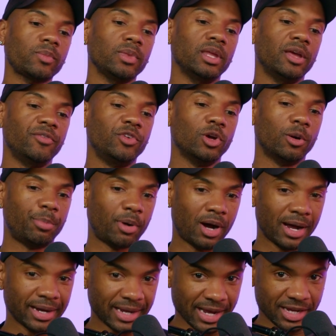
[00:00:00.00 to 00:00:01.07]
If you're a
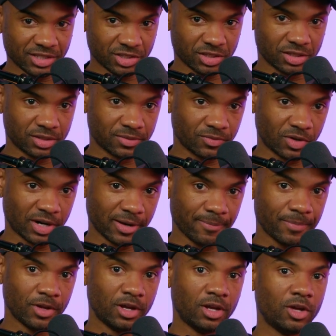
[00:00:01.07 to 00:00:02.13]
podcaster, right?
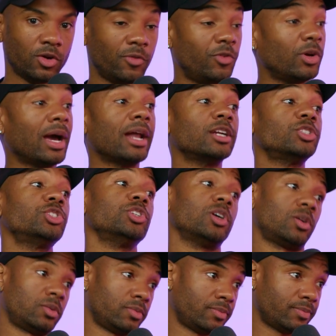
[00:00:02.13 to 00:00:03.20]
You got a show.